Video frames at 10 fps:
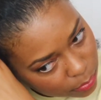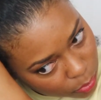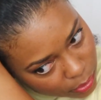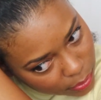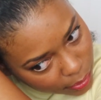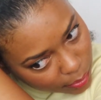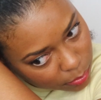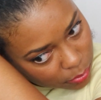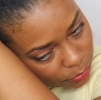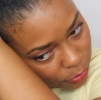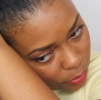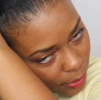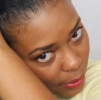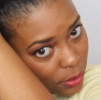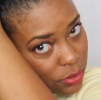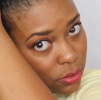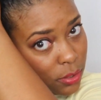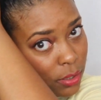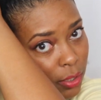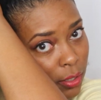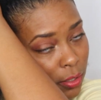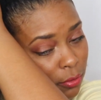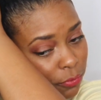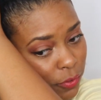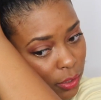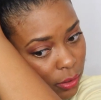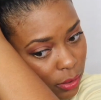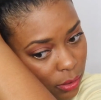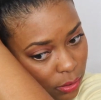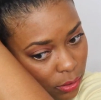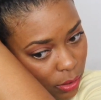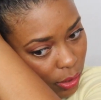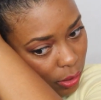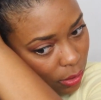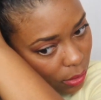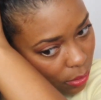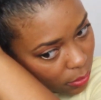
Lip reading: of more times before I actually feed in the hair.